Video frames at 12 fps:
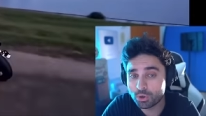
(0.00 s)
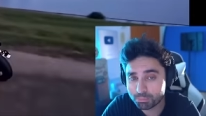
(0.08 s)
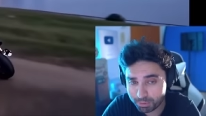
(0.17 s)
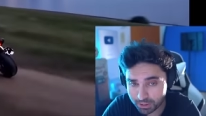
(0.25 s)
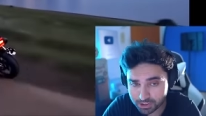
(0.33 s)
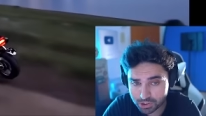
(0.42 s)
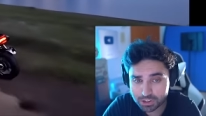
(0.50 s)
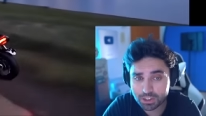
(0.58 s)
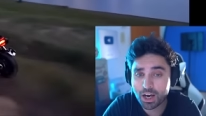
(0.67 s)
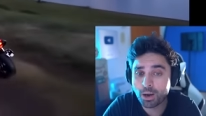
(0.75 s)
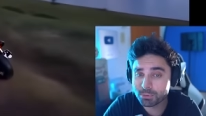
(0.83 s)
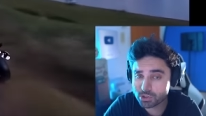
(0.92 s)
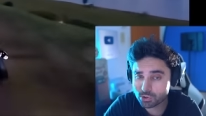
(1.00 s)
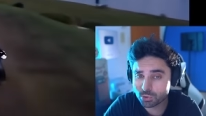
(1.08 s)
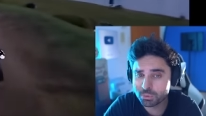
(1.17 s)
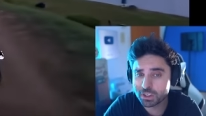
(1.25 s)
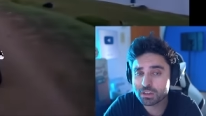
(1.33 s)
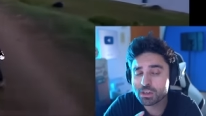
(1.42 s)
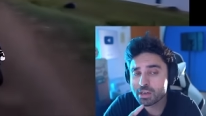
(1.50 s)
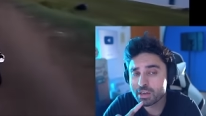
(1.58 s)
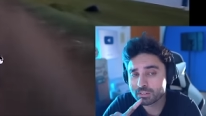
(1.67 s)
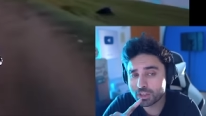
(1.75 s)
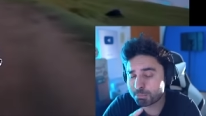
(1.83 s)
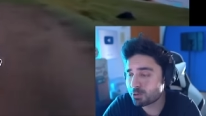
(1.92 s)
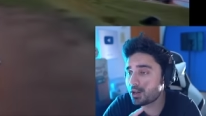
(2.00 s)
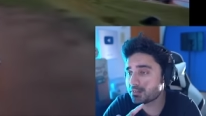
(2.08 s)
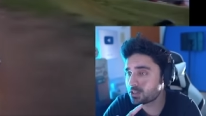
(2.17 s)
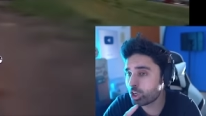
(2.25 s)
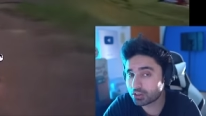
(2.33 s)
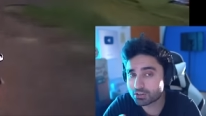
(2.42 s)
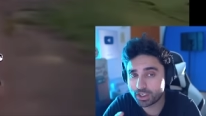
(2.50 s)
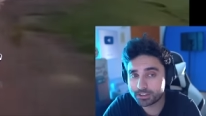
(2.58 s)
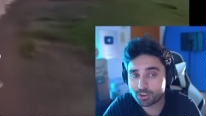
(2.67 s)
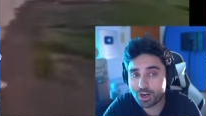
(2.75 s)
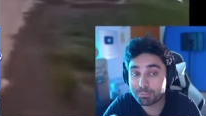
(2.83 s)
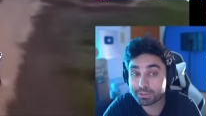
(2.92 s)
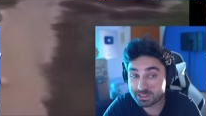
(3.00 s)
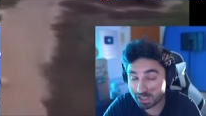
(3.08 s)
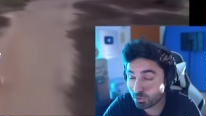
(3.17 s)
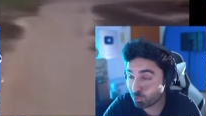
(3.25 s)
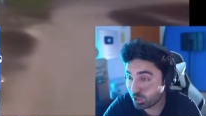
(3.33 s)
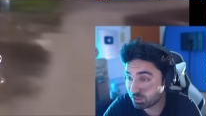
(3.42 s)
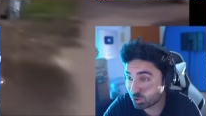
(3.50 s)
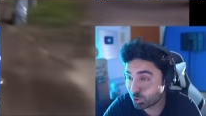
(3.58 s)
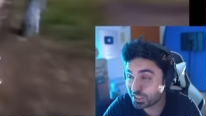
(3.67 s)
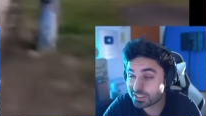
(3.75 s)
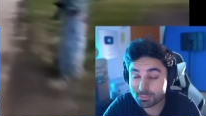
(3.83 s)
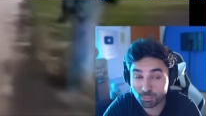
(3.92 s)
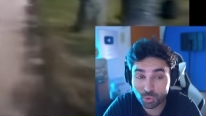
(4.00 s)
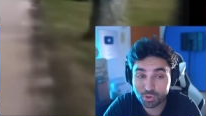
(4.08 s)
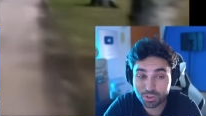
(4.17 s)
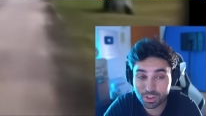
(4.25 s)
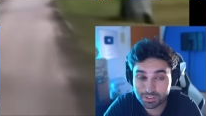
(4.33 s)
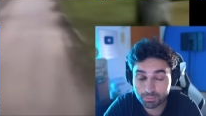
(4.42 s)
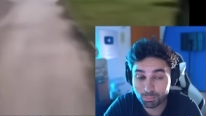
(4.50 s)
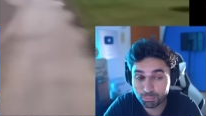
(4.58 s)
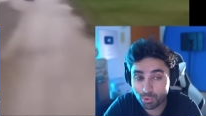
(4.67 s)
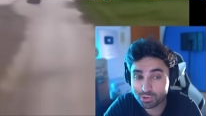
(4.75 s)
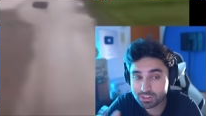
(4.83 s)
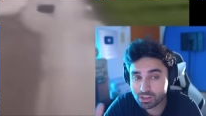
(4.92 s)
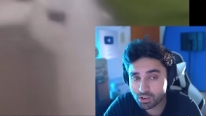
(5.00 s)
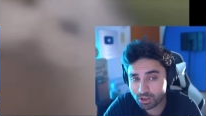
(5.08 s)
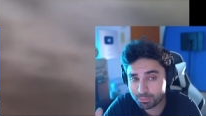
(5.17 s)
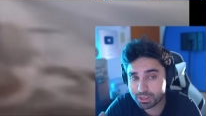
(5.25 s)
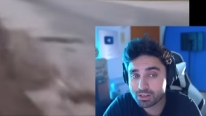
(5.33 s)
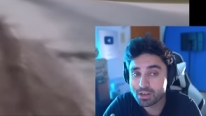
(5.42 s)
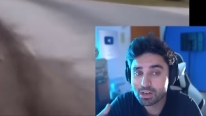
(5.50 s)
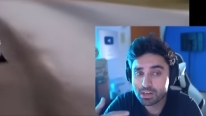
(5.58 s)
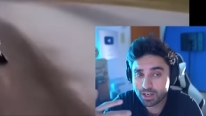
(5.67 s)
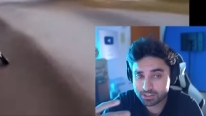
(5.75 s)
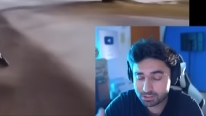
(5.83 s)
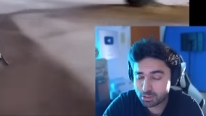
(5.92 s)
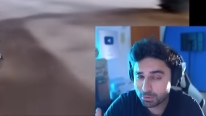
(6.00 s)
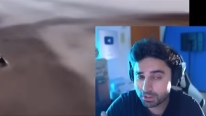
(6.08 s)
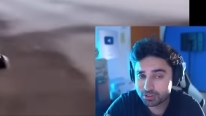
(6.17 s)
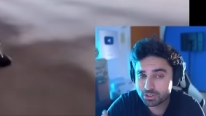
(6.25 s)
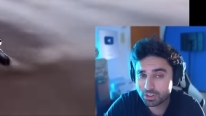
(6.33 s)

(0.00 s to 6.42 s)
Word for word: on PlayStation. I'm assuming they're probably not going to drop it day one, though. It's more, it's mostly going to be a similar